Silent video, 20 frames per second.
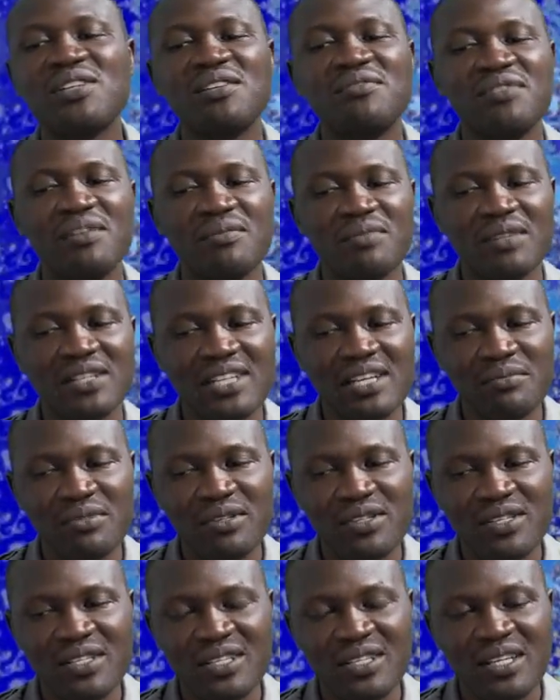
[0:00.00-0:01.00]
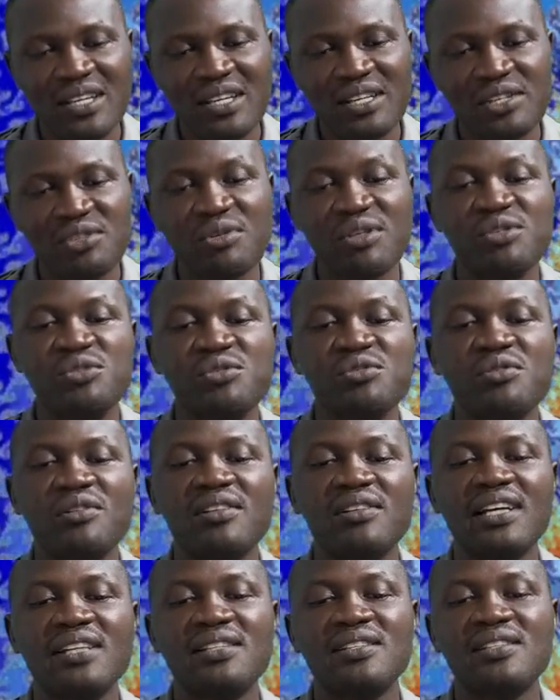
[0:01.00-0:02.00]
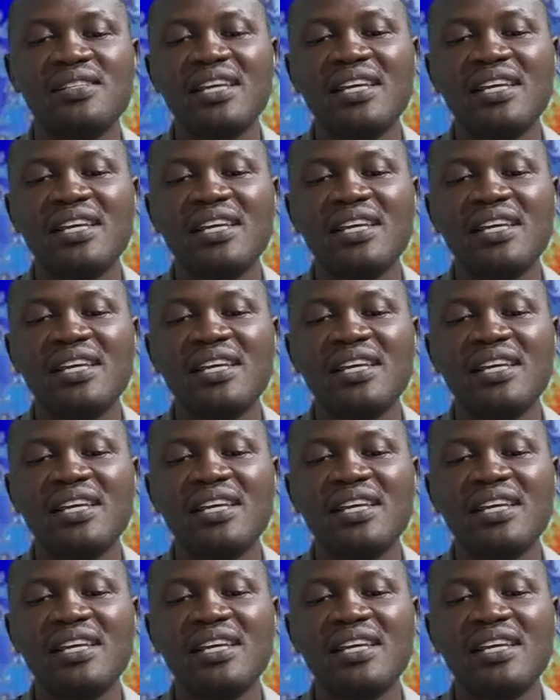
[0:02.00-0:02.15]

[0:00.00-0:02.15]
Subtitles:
from the deputy to ensure that